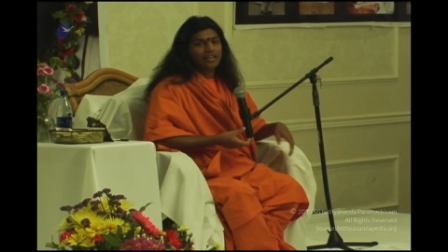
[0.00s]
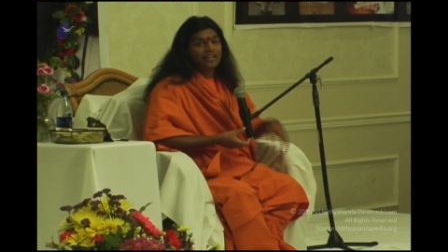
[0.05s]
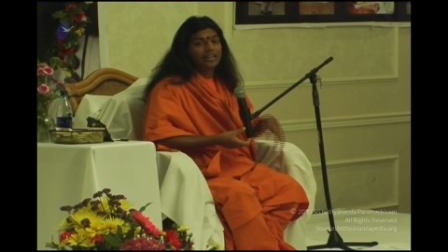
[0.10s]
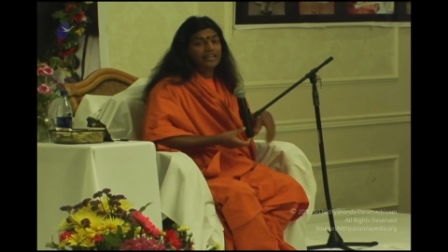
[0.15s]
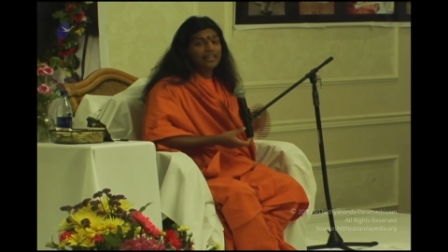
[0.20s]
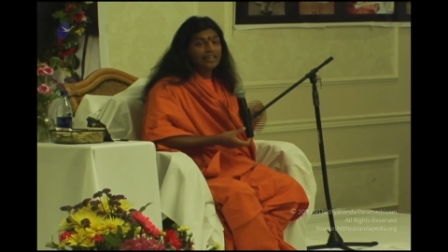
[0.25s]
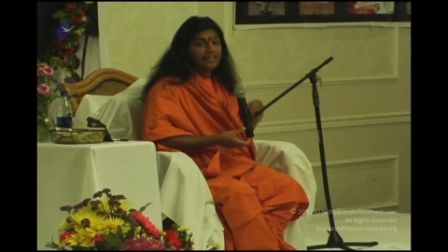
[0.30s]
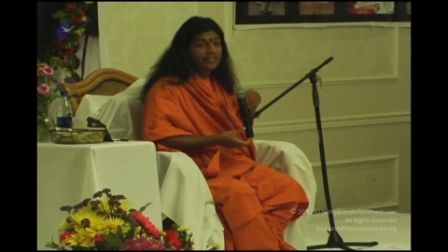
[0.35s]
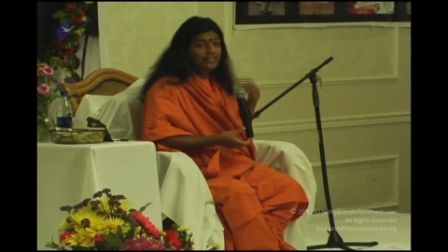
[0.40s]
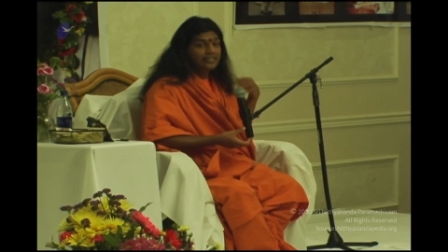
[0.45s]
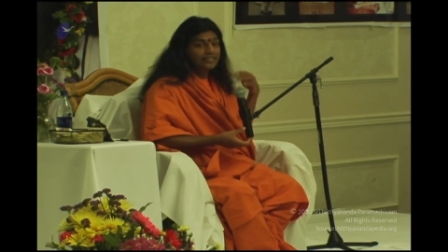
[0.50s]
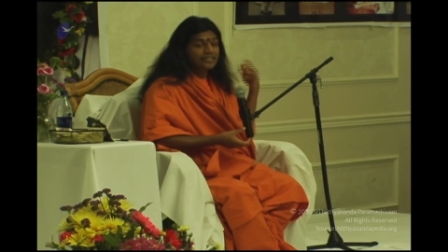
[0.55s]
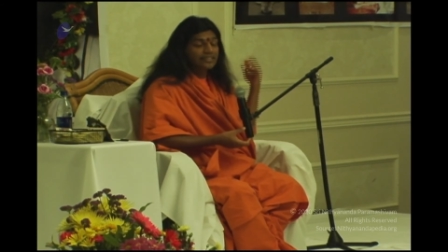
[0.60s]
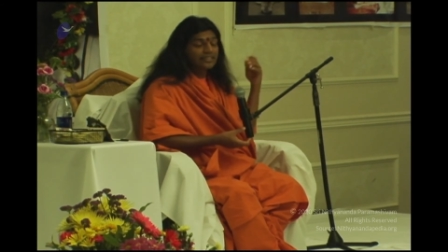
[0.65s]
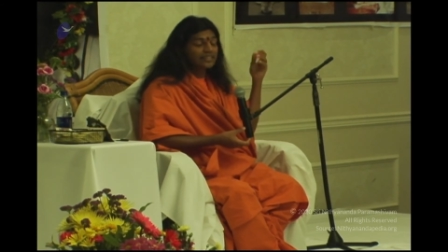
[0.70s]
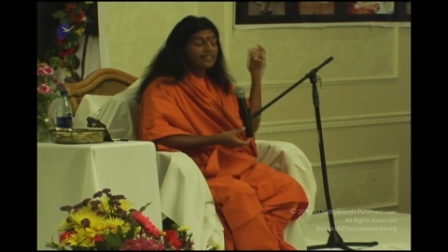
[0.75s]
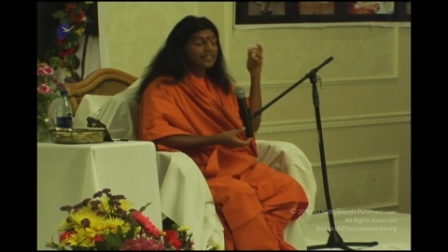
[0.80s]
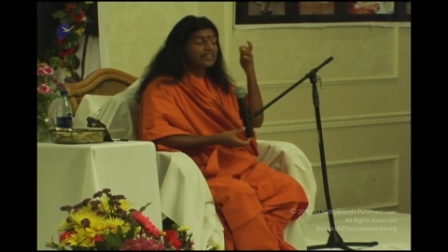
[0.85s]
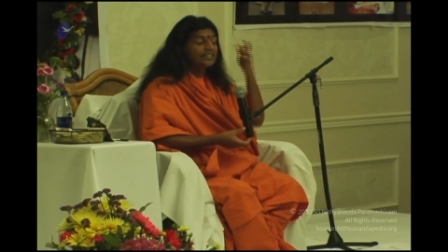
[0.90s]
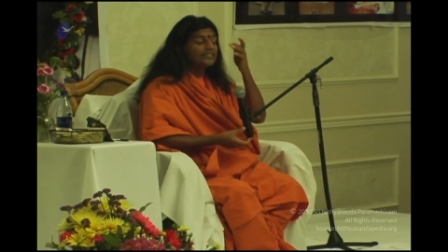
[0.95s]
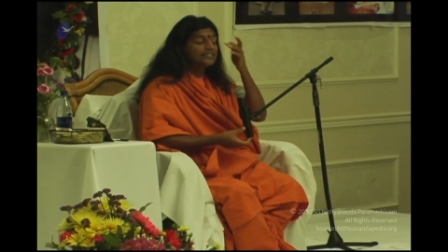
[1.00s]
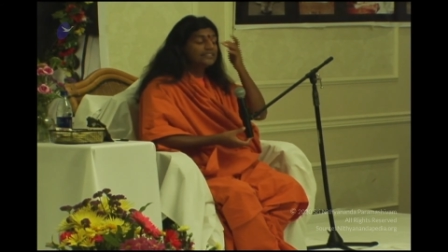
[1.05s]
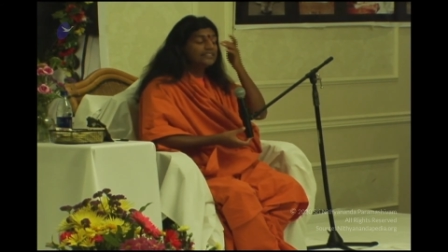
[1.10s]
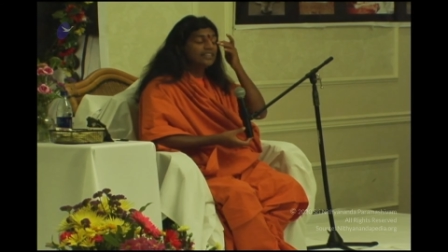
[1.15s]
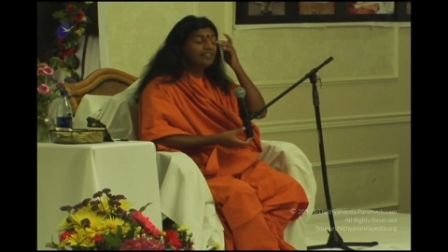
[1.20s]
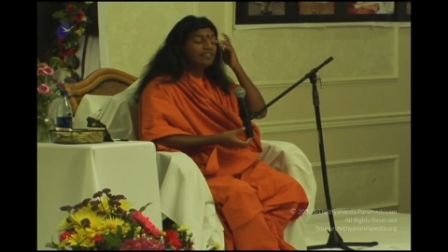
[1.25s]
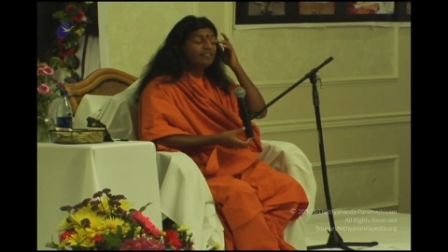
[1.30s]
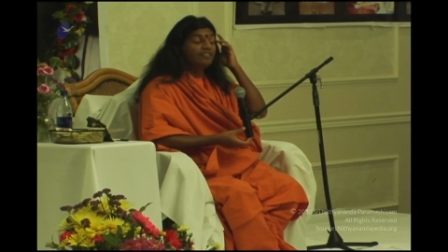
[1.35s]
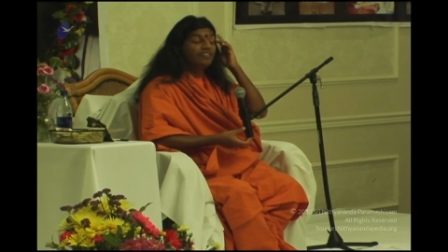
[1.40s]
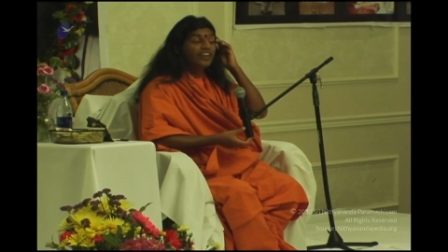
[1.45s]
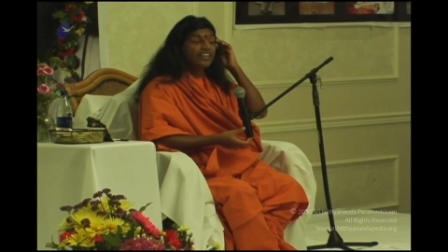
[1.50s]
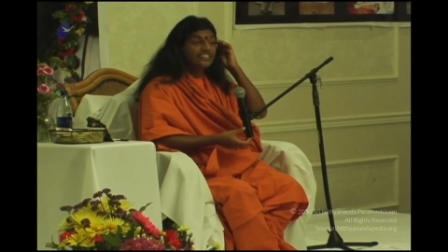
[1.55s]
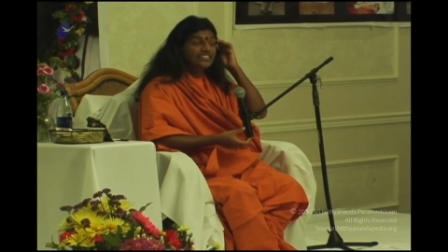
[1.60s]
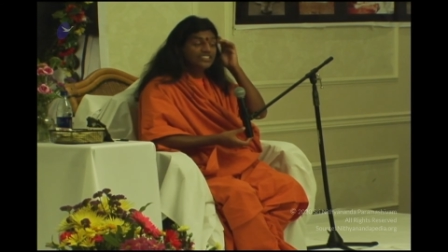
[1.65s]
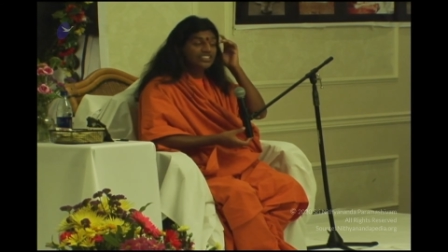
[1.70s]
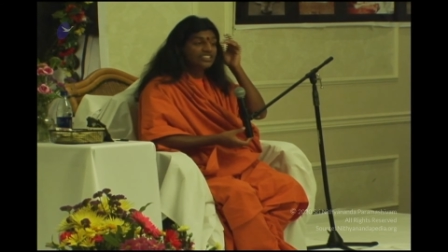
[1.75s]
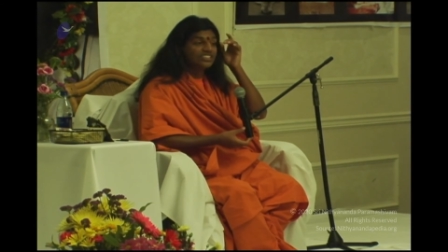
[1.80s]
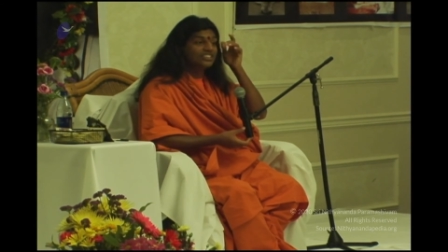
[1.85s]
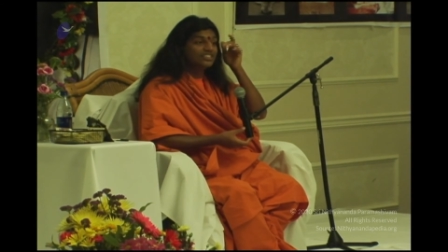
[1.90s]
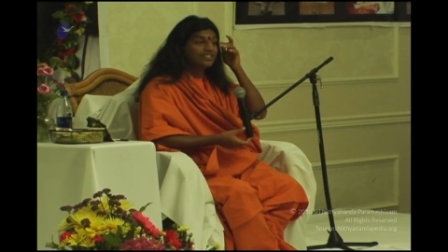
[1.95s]
Guilt is the
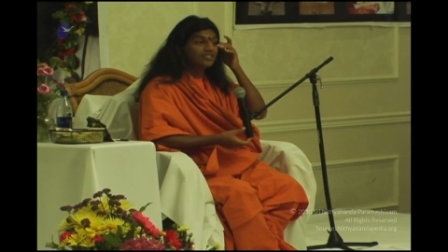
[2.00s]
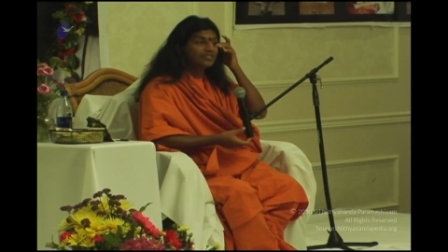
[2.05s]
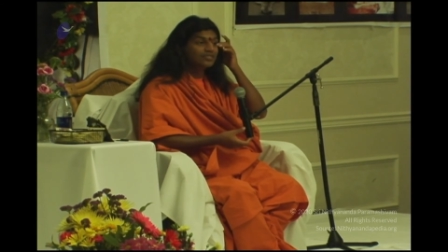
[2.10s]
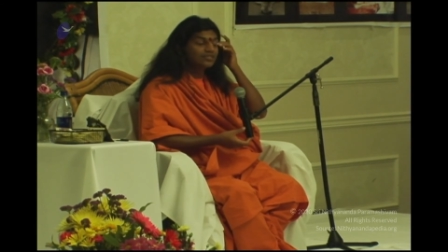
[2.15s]
wedge